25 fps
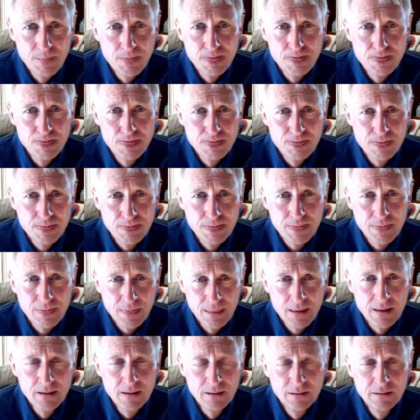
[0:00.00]
okay
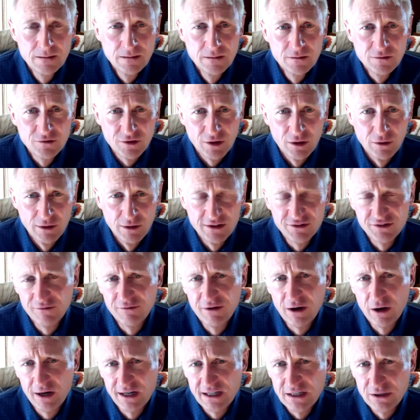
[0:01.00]
so it's a
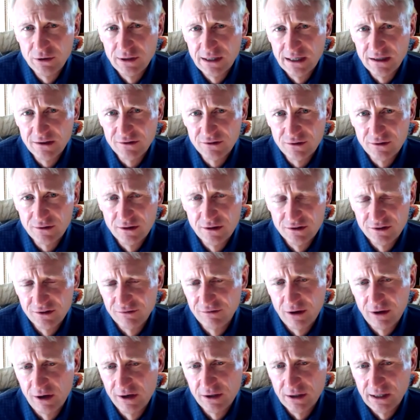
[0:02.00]
very unique, it's a
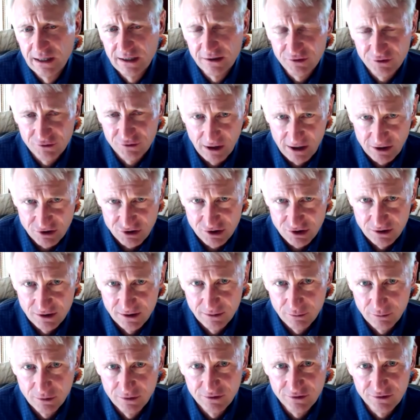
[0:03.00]
very unique structure.
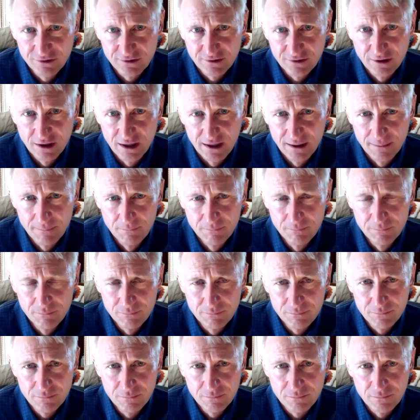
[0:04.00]
It was um,
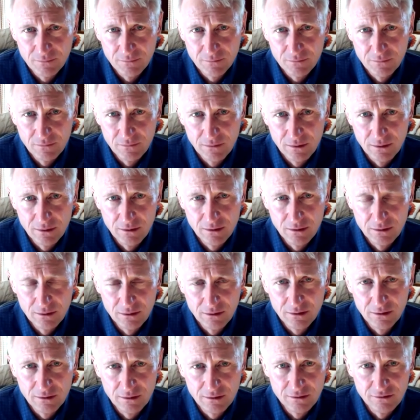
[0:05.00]

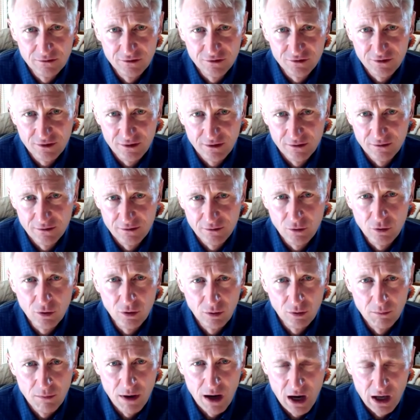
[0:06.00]
just the the
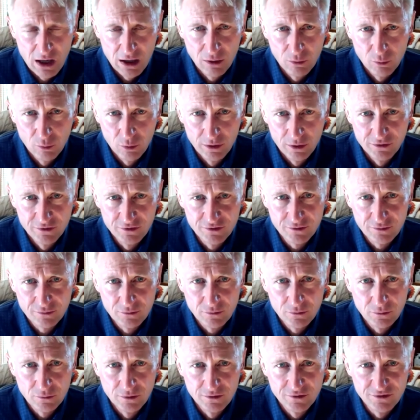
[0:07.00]
whole model was
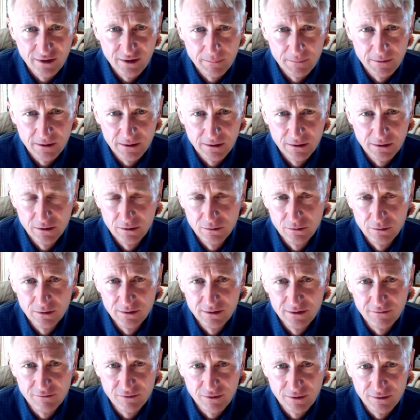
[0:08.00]
was something new
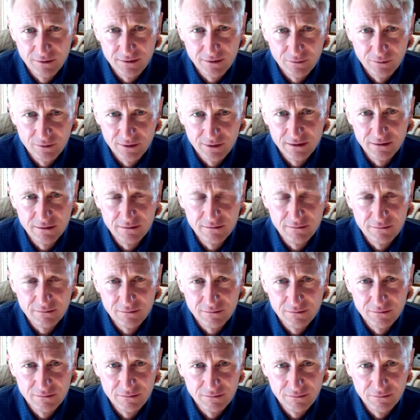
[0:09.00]
and different that we
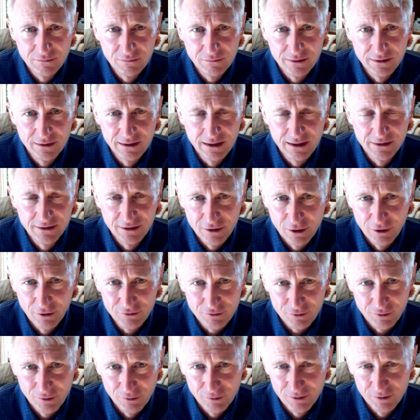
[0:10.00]
we had to go
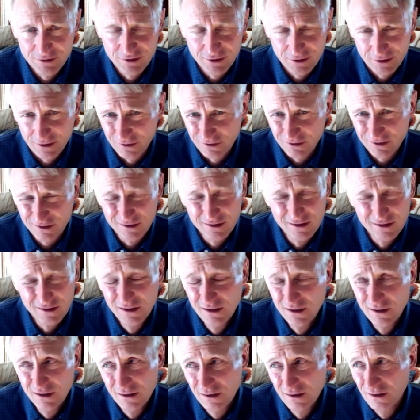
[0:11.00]
through. It took us
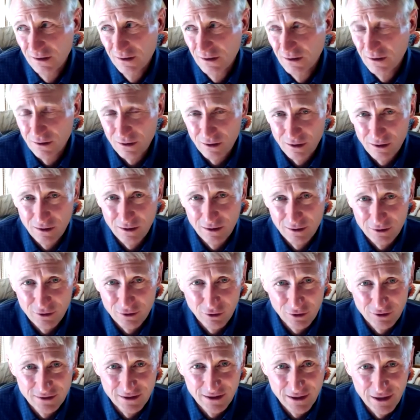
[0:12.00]
a
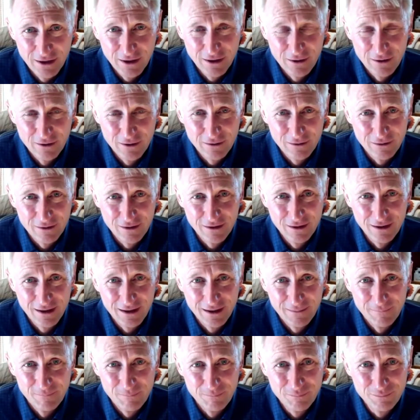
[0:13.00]
good year
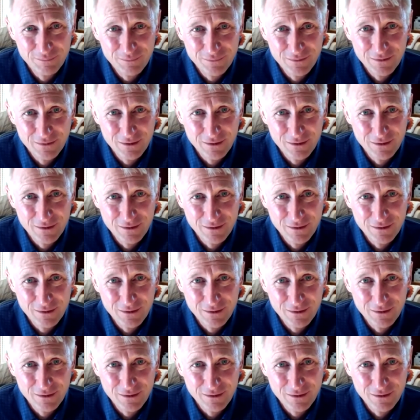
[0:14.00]
um,